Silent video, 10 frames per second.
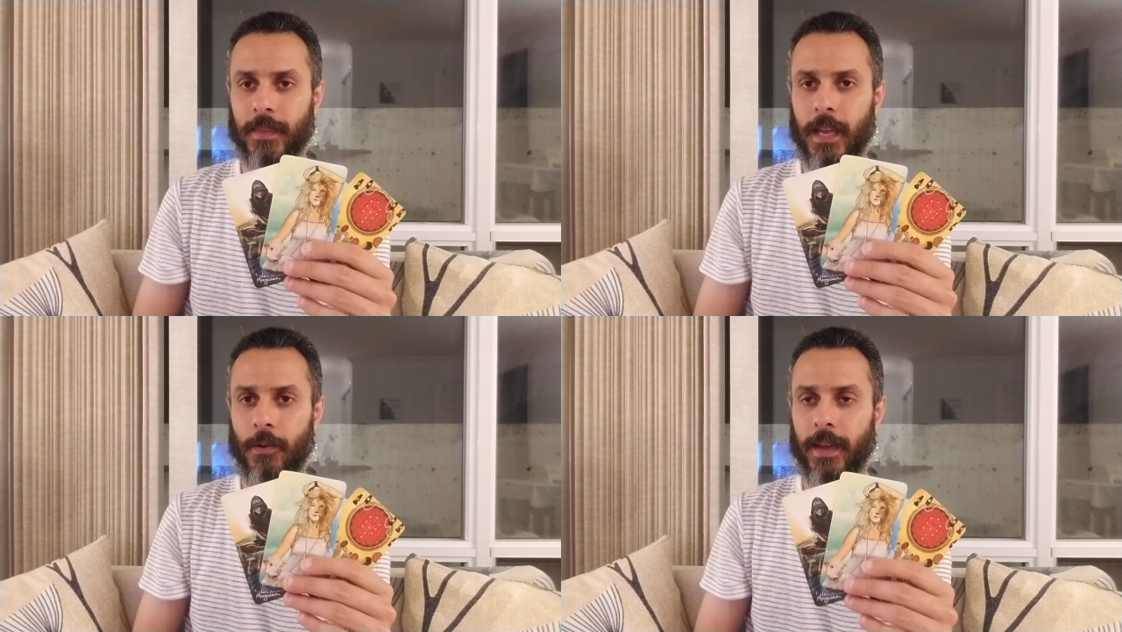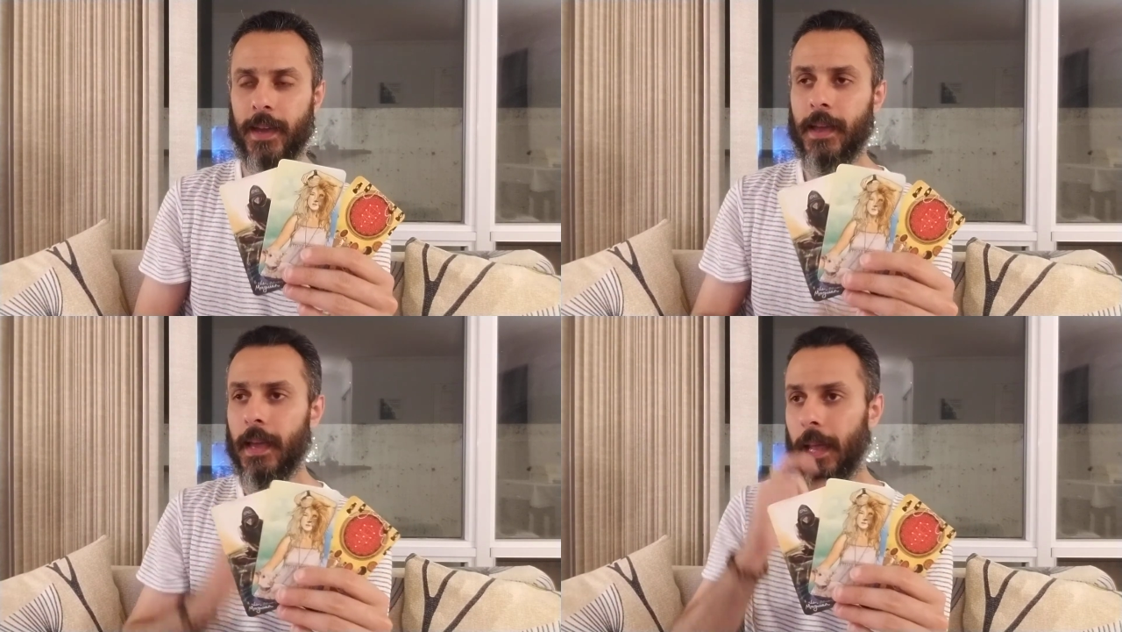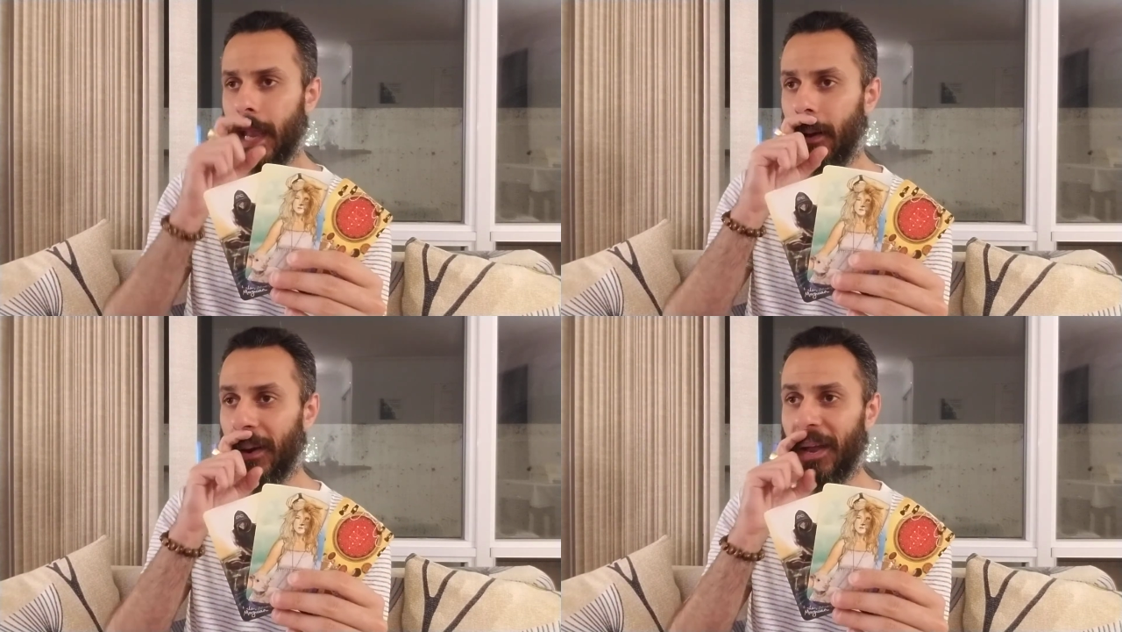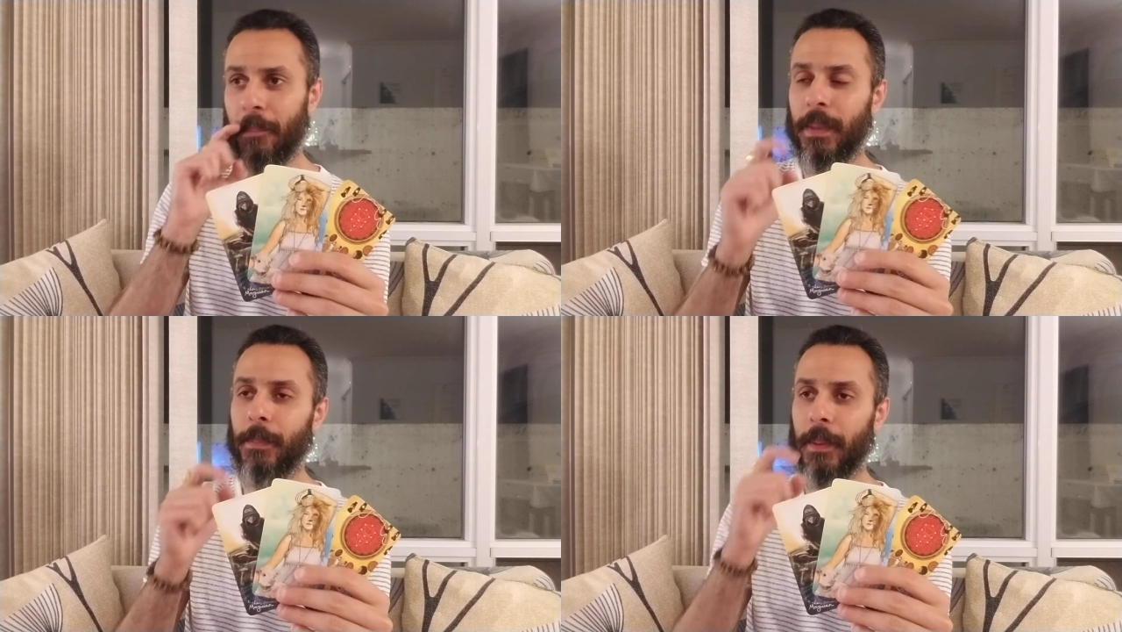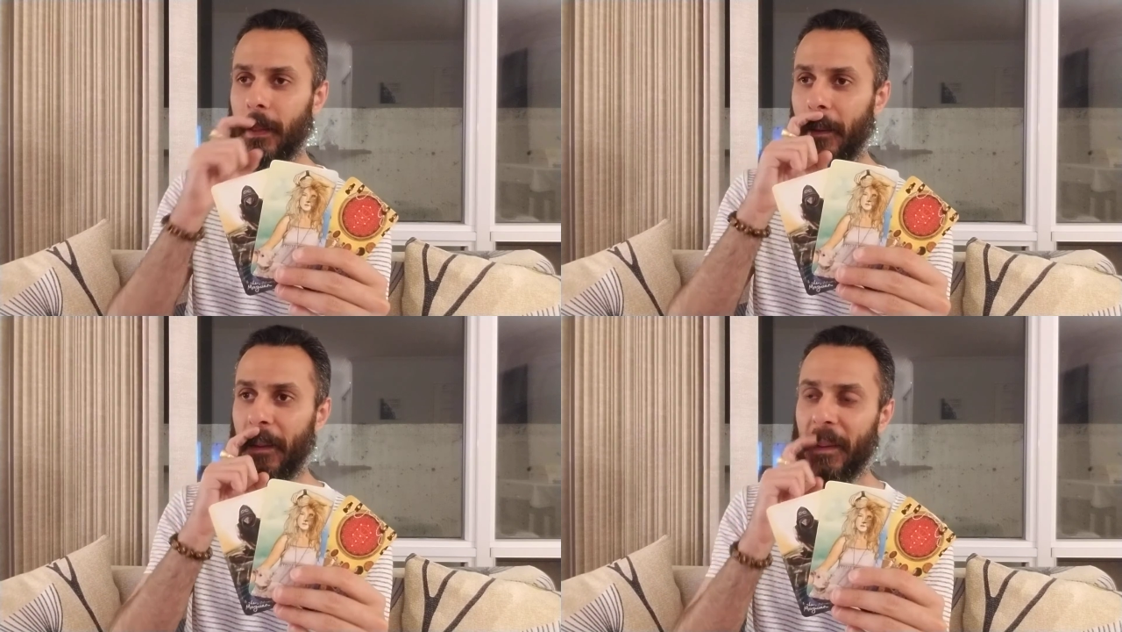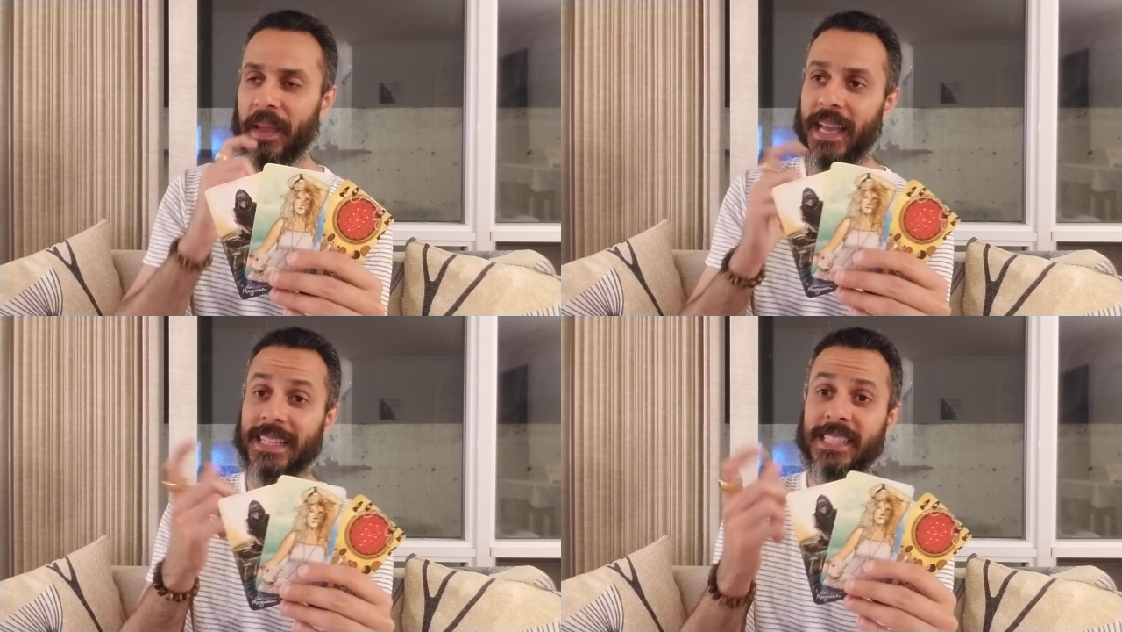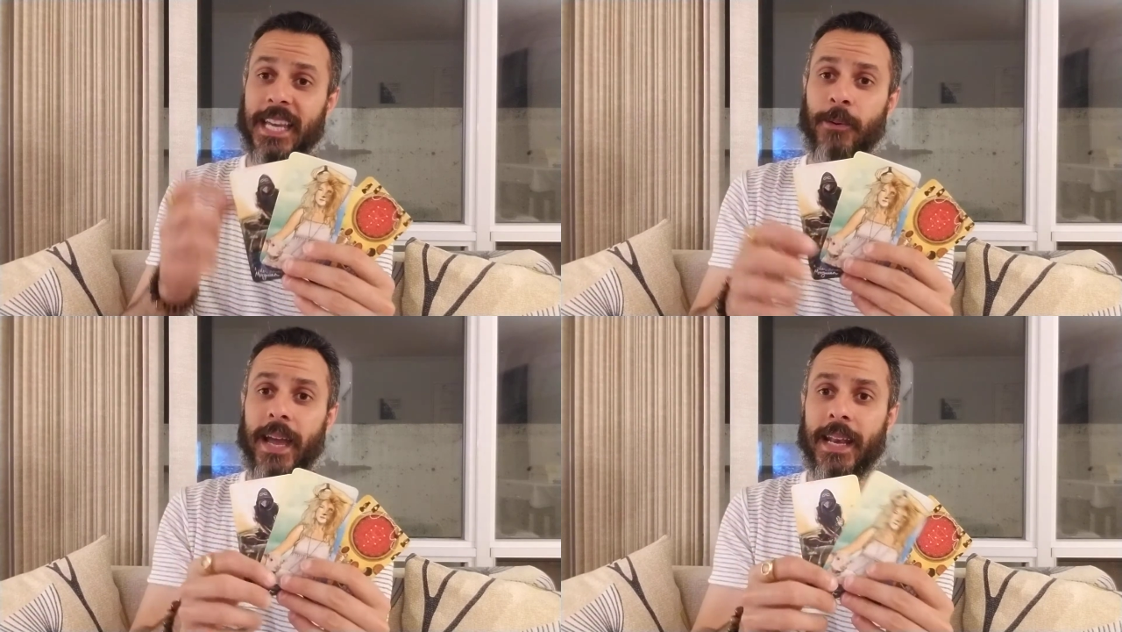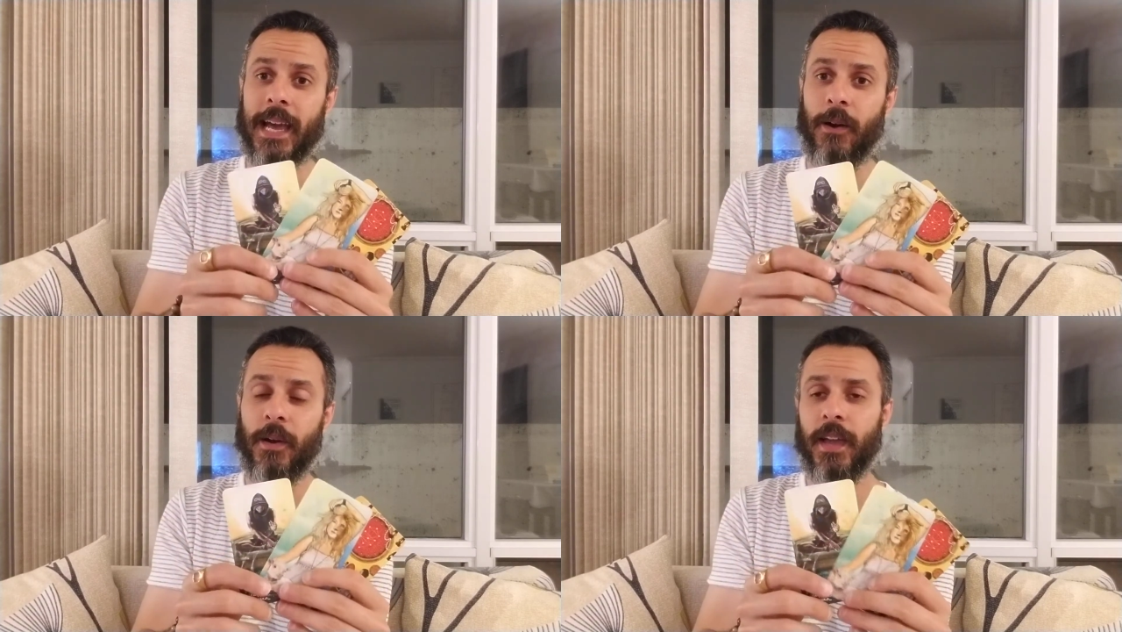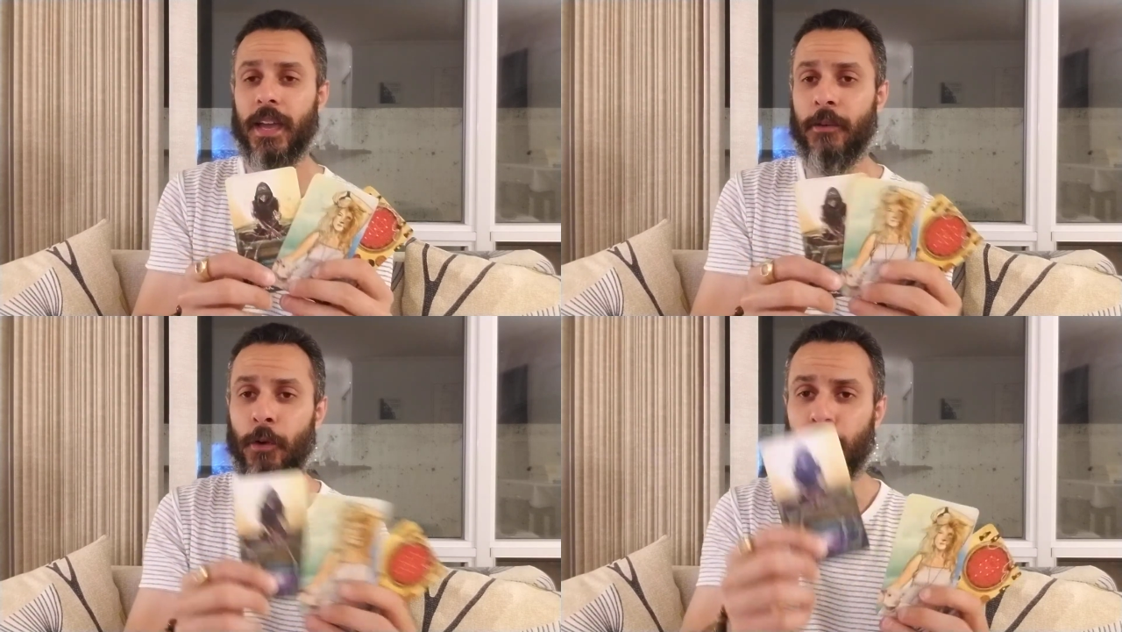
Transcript: Okay. Now, a lot of people can say right now, what do